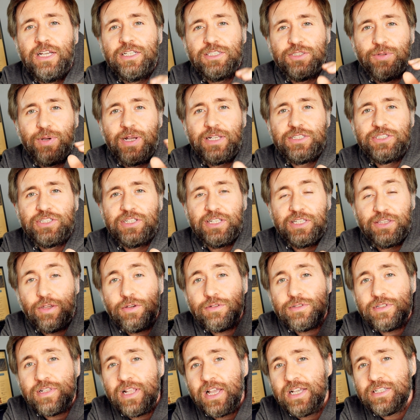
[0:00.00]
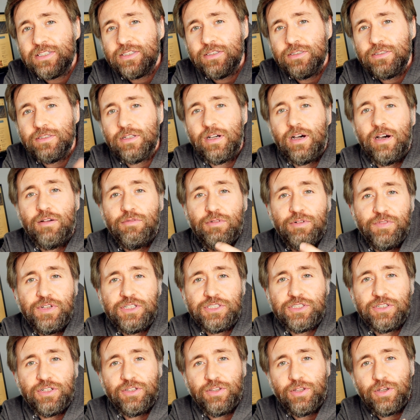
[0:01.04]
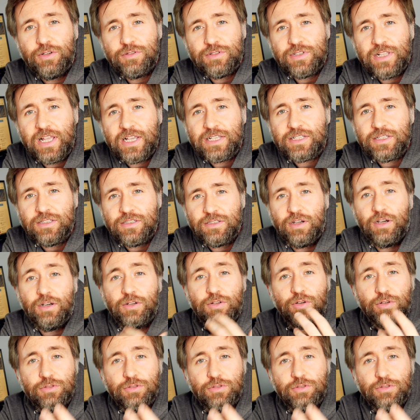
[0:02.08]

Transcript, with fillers: So actually, those lessons are revision those lessons are